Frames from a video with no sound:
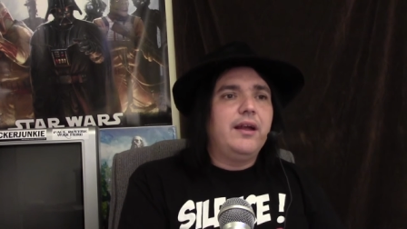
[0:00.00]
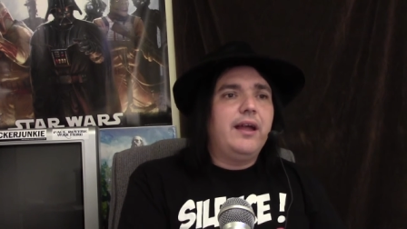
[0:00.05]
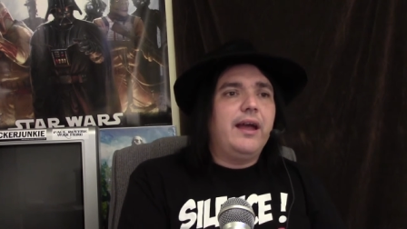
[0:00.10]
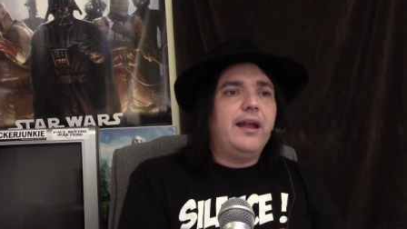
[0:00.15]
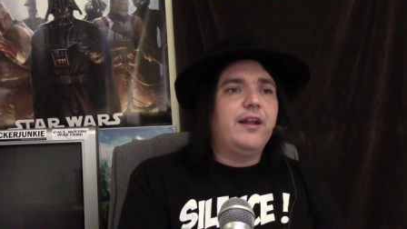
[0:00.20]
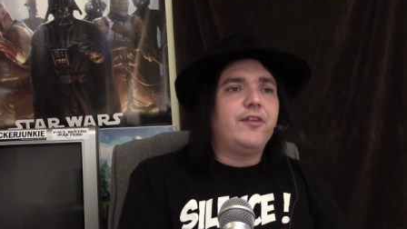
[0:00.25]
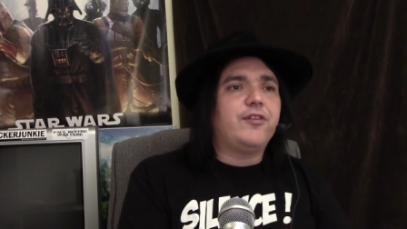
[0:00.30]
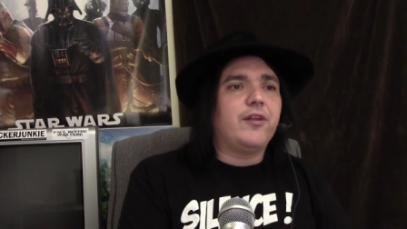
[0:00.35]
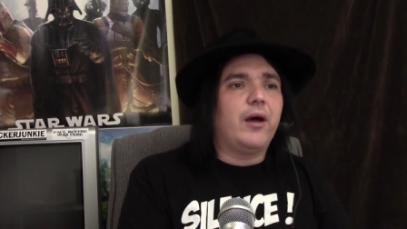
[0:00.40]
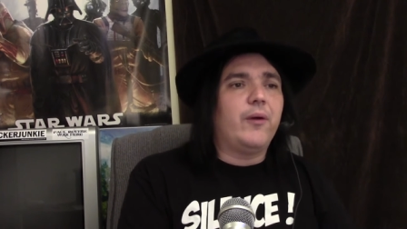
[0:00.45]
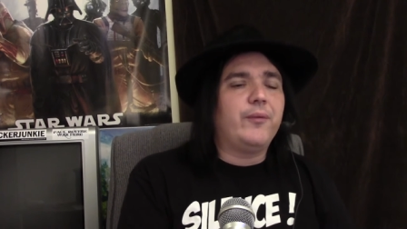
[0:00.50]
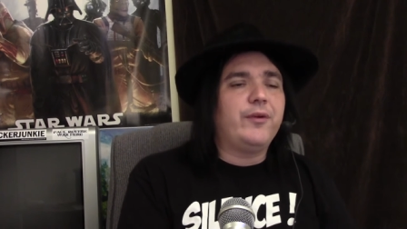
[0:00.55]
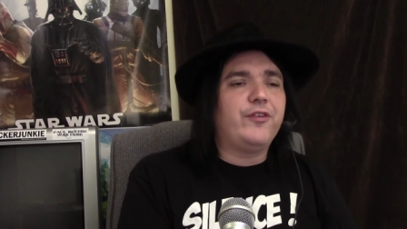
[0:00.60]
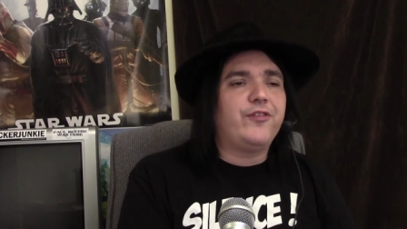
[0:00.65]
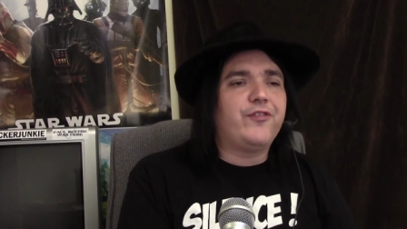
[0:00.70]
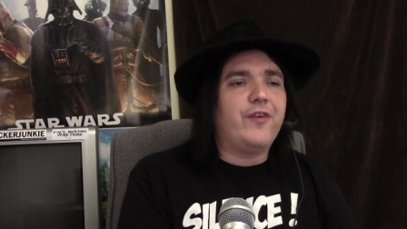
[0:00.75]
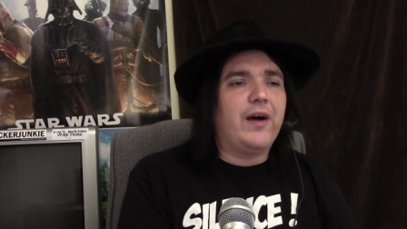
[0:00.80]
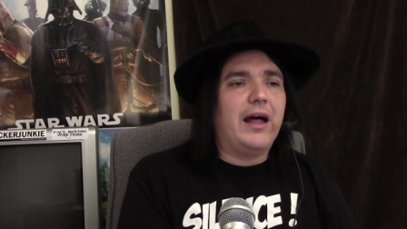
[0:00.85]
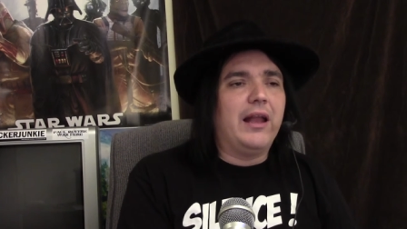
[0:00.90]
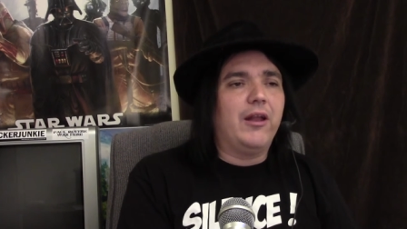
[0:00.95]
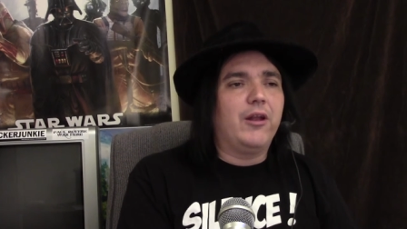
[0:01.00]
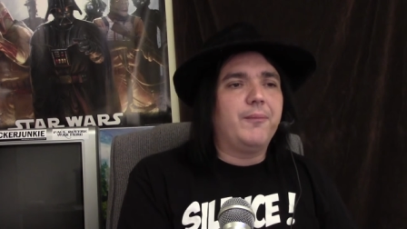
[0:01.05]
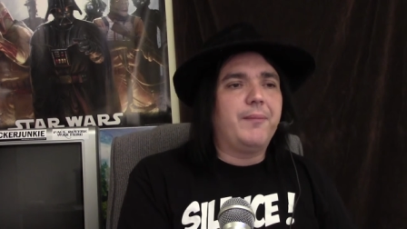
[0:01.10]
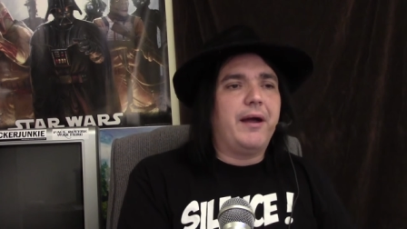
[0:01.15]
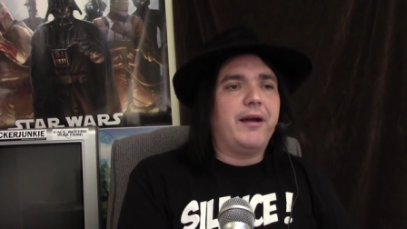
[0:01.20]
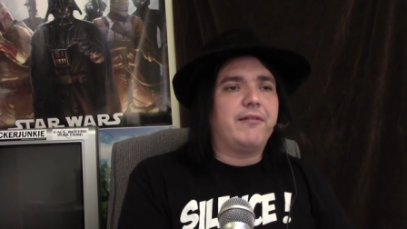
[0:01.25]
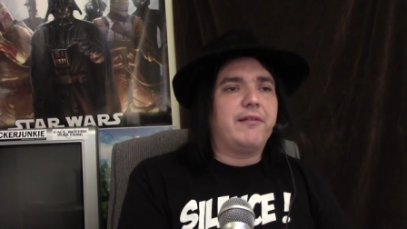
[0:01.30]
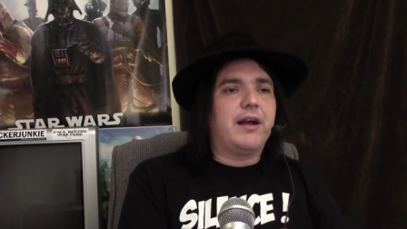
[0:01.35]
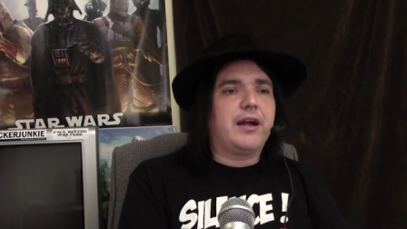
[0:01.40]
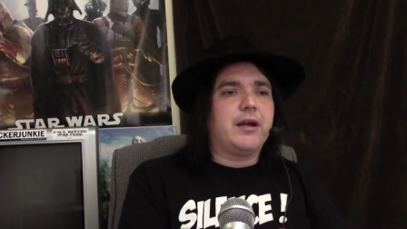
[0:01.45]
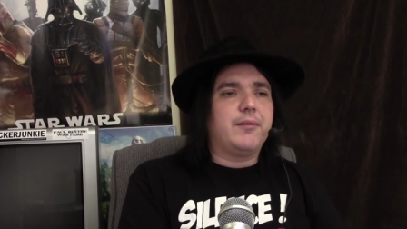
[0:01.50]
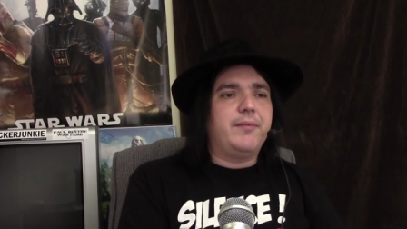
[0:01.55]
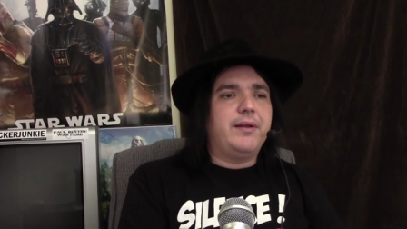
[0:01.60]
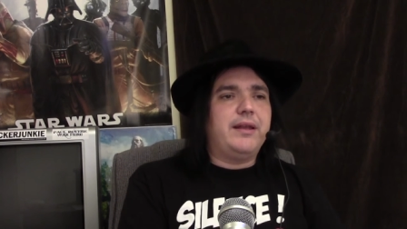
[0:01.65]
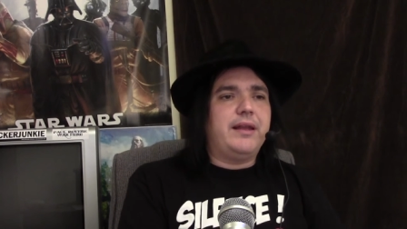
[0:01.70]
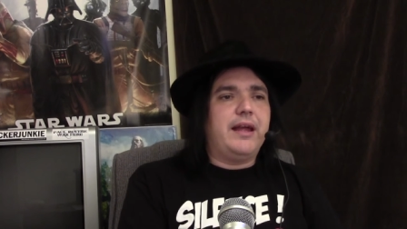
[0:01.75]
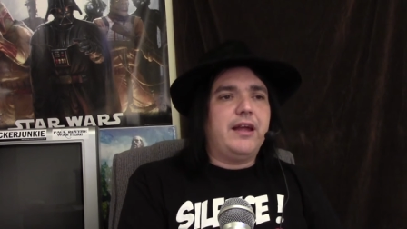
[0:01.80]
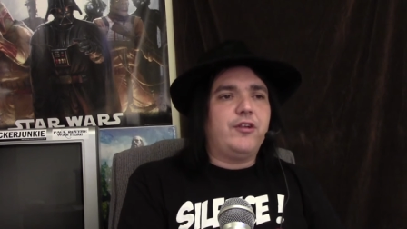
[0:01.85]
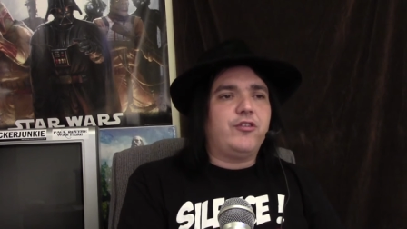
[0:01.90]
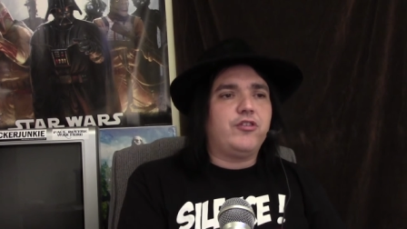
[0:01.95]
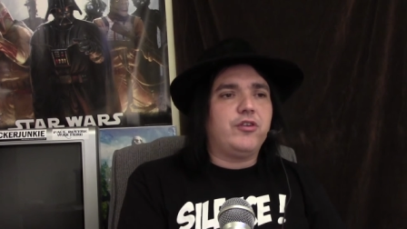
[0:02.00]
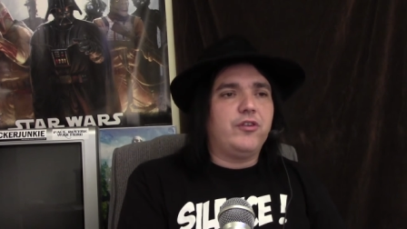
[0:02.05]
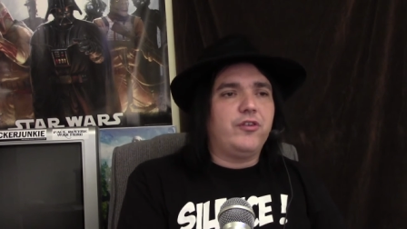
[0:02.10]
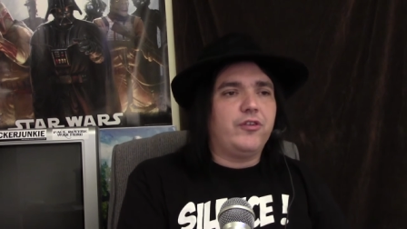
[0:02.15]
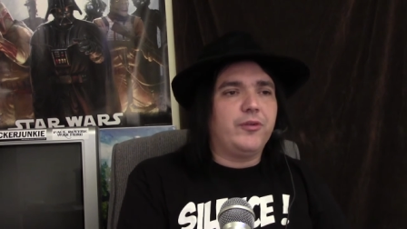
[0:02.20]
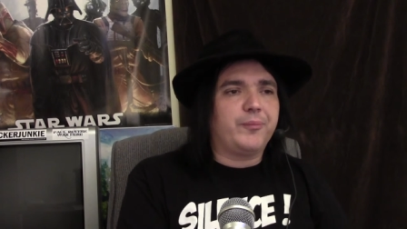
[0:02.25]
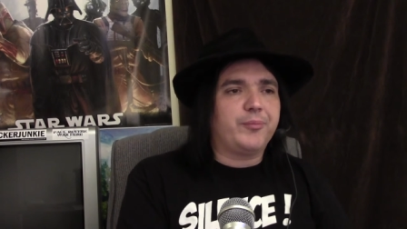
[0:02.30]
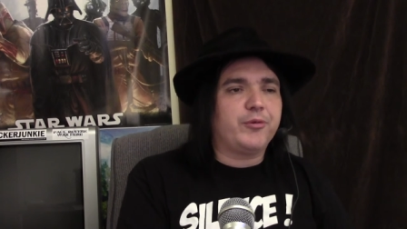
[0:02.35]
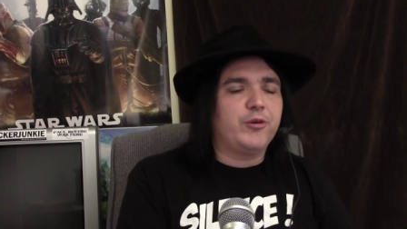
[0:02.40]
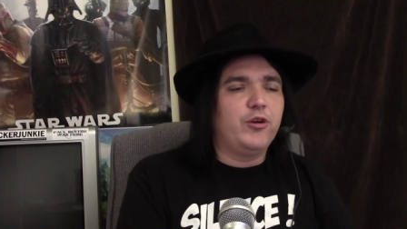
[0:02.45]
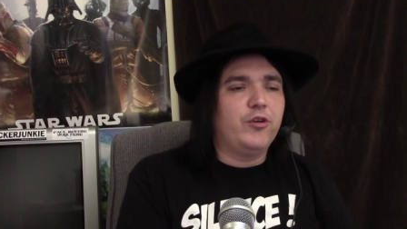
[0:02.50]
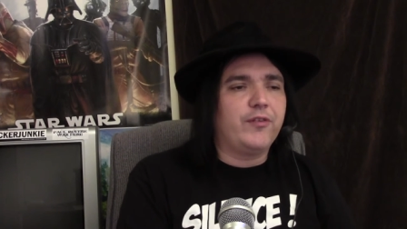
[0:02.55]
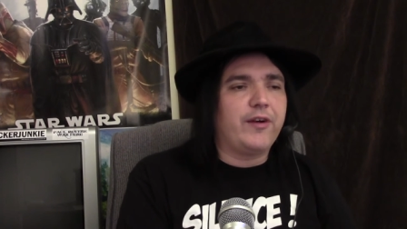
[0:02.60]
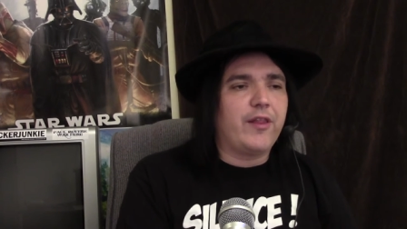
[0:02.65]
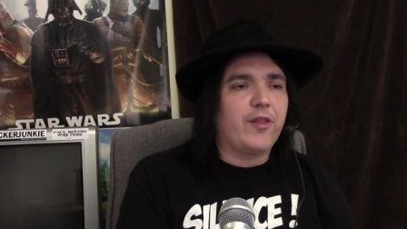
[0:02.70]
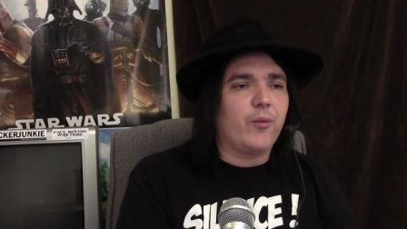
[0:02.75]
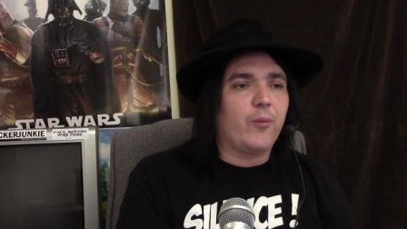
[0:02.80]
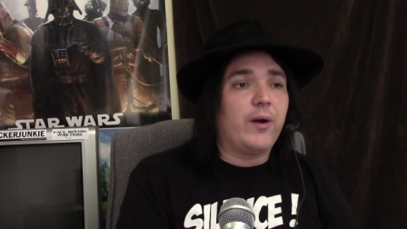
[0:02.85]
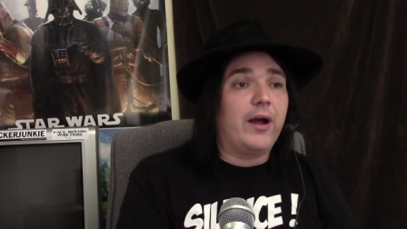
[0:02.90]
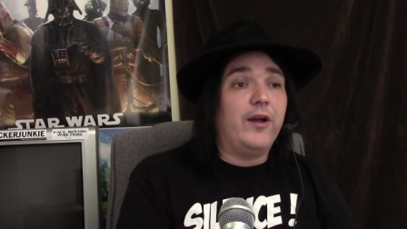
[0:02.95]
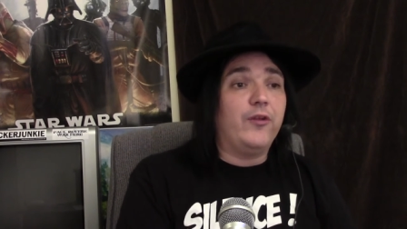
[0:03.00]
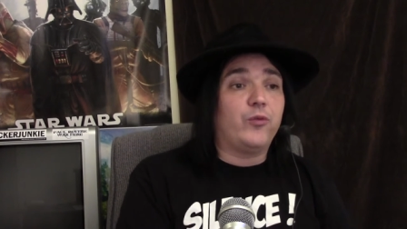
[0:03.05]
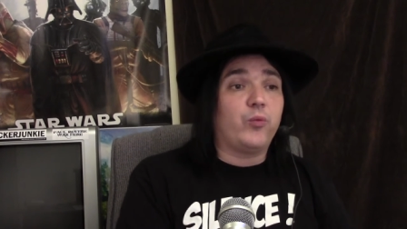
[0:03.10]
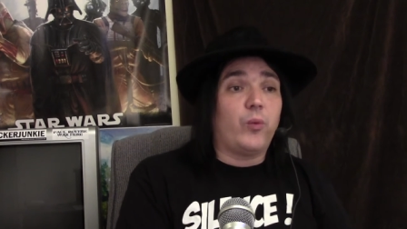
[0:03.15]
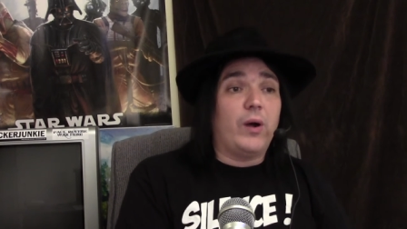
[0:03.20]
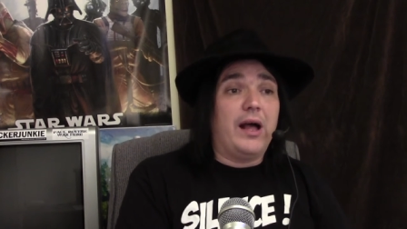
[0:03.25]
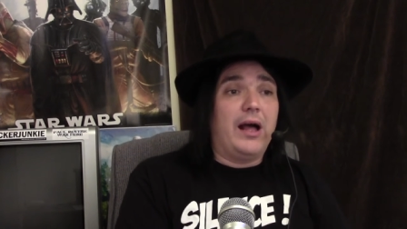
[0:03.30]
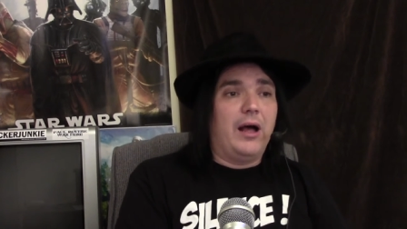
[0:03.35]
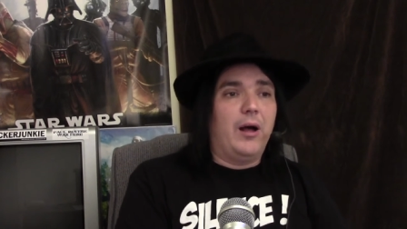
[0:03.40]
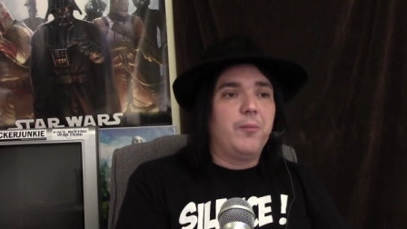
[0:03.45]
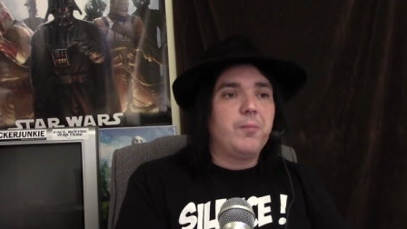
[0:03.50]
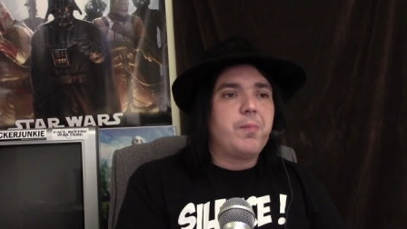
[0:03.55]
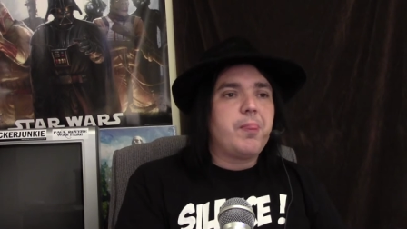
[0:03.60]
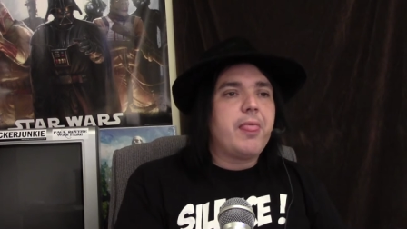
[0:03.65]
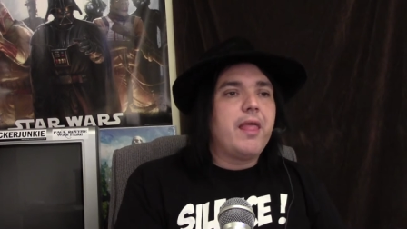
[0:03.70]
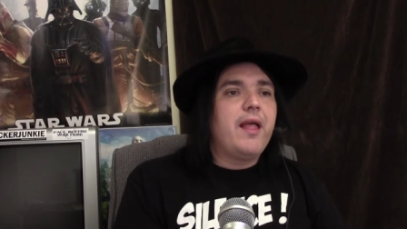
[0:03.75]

and it's always followed by recommendations to prove otherwise. Well,